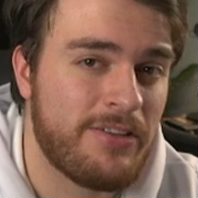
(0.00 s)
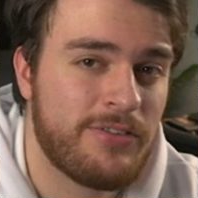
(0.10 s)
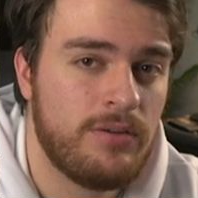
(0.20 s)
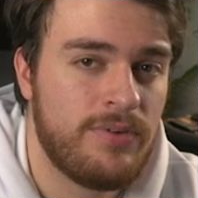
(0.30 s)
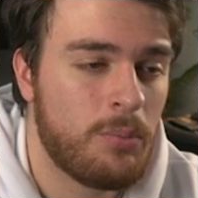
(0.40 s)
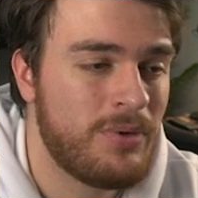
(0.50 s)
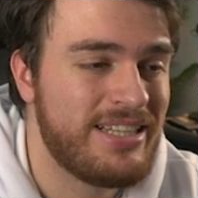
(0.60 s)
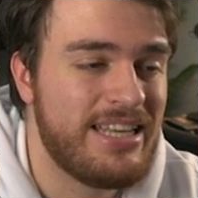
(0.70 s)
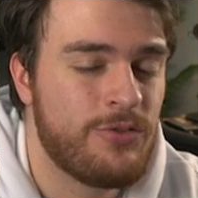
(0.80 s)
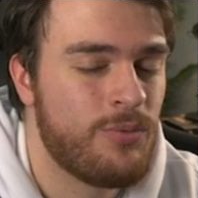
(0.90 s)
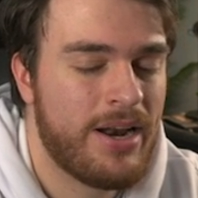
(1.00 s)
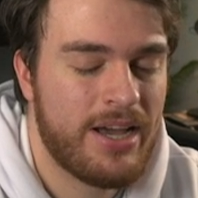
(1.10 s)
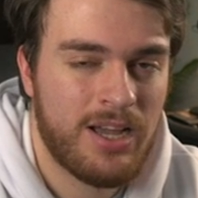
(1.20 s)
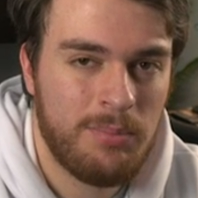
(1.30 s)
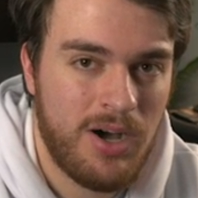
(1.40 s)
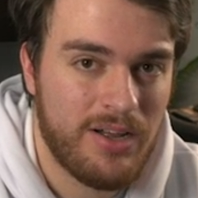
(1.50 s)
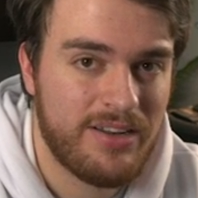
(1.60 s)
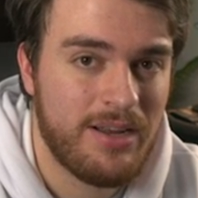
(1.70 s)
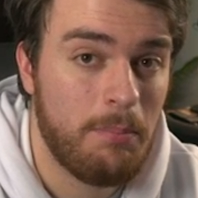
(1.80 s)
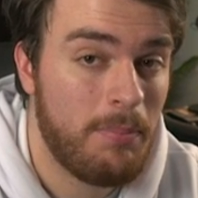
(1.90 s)
server, we'll need to run a command,
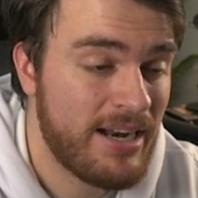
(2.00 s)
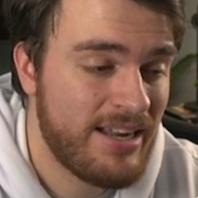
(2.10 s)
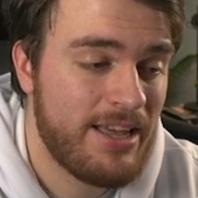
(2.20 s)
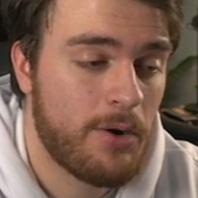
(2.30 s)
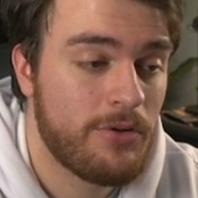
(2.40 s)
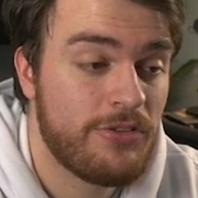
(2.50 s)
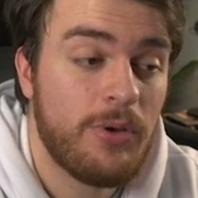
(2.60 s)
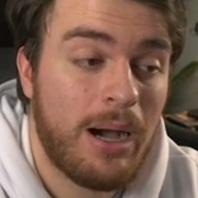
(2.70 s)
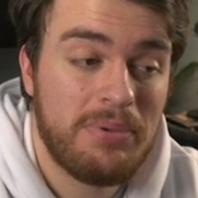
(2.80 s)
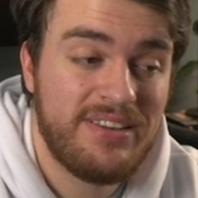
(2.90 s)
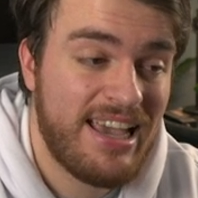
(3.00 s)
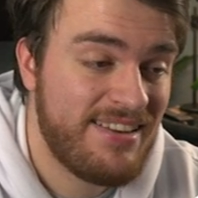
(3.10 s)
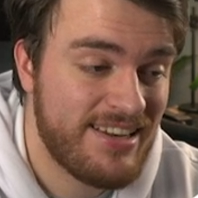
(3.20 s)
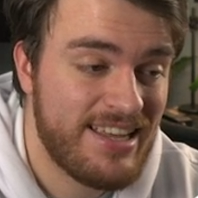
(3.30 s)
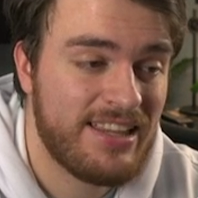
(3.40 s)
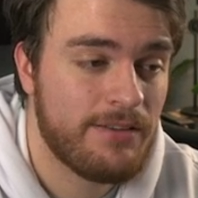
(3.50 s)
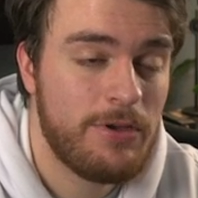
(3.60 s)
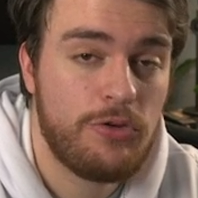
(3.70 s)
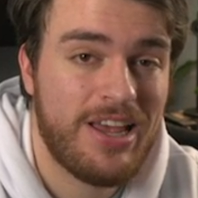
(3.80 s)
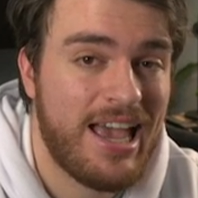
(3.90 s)
but in order to update it in the future